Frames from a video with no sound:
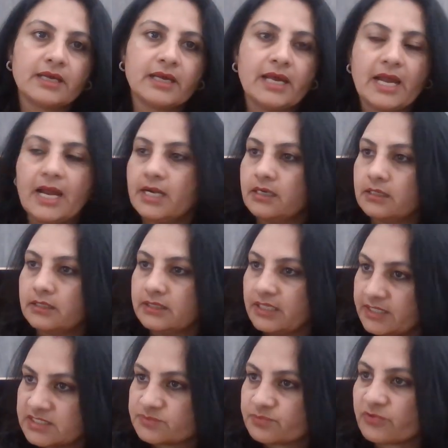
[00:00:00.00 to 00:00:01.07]
and there
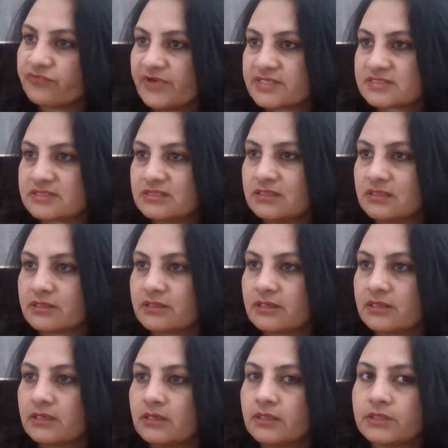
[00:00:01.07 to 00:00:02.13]
is professor.
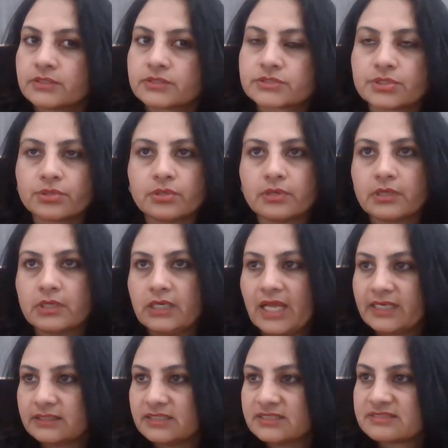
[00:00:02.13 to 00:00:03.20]
So
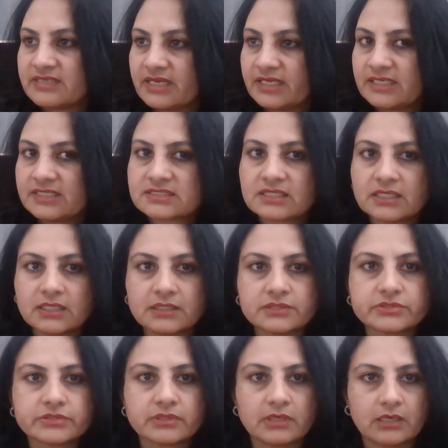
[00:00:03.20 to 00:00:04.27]
like this there is
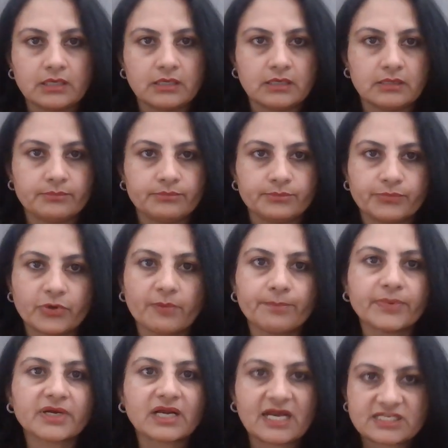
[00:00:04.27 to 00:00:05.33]
a
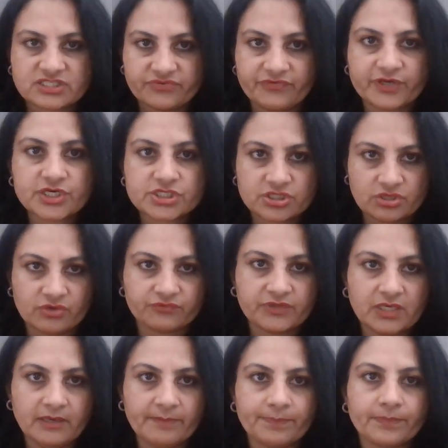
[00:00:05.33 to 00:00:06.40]
proper classification of
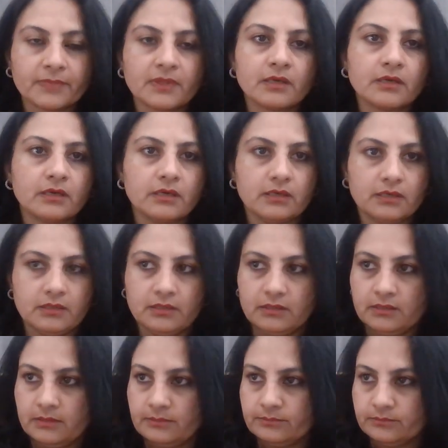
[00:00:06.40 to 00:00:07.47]

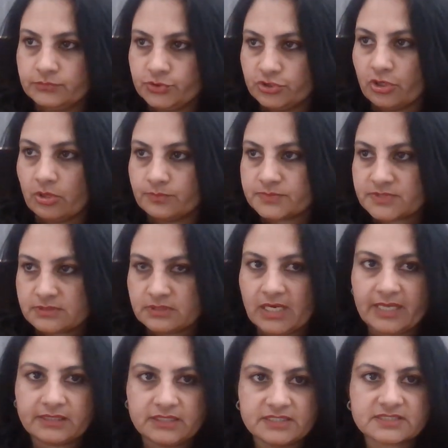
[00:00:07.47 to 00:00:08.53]
the jobs.
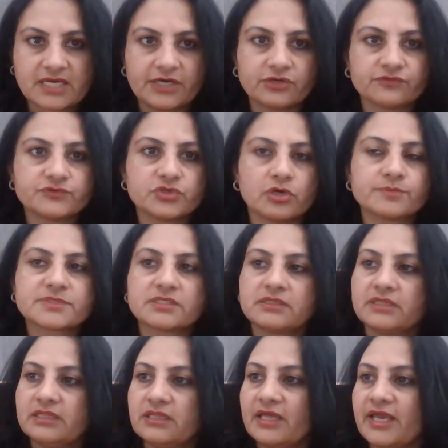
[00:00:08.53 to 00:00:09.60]
Like these kind of jobs,
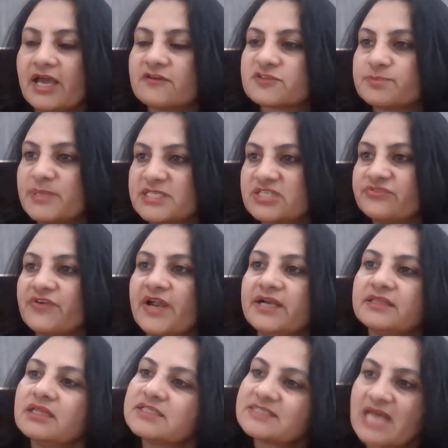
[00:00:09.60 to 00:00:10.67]
they have
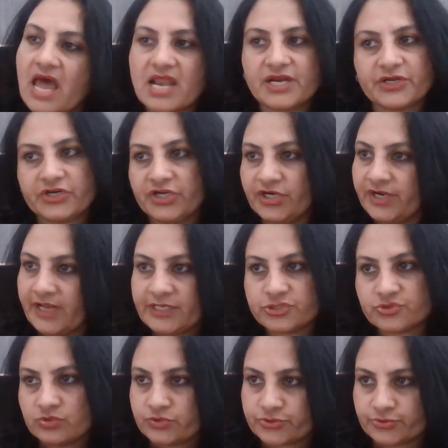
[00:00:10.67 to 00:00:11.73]
specified the salary range
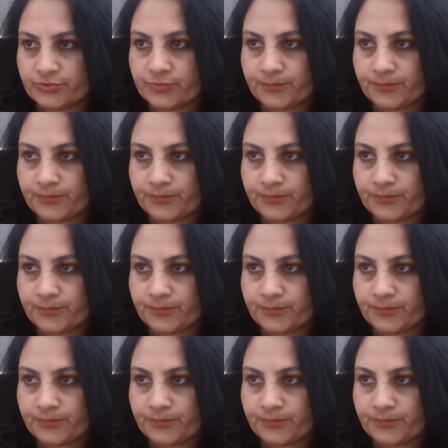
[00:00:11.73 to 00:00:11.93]
also,